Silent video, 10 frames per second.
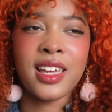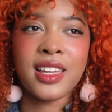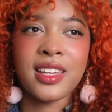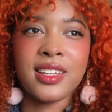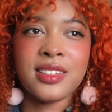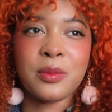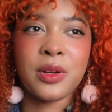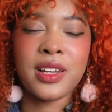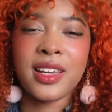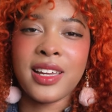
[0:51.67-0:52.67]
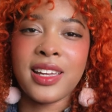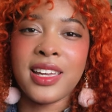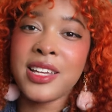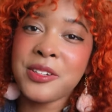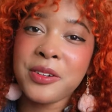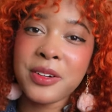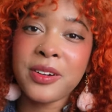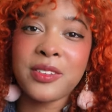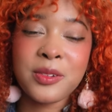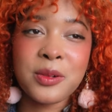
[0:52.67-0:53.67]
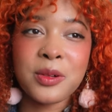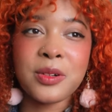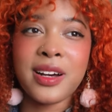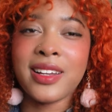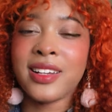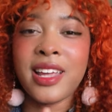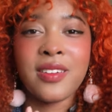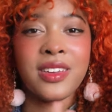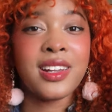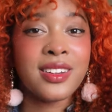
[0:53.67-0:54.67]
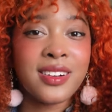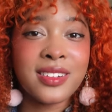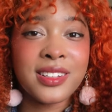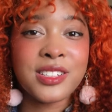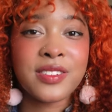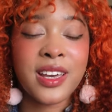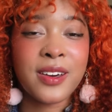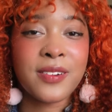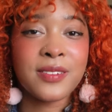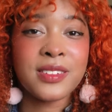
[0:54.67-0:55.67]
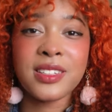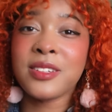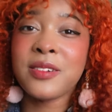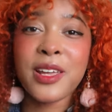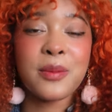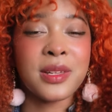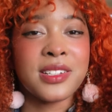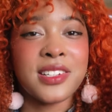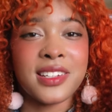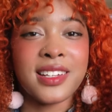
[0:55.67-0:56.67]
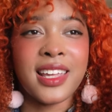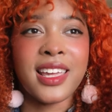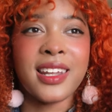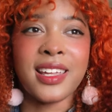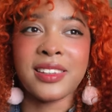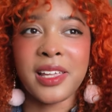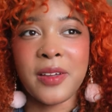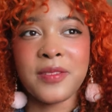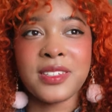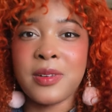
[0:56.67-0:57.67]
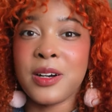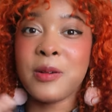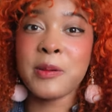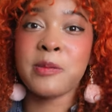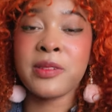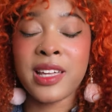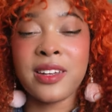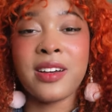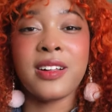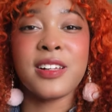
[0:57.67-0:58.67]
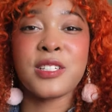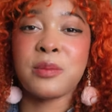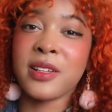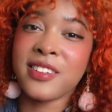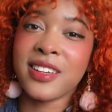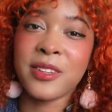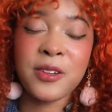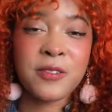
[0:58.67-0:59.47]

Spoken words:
And when I entered art school, I didn't have any knowledge of how to do animation and I left equipped with that knowledge plus other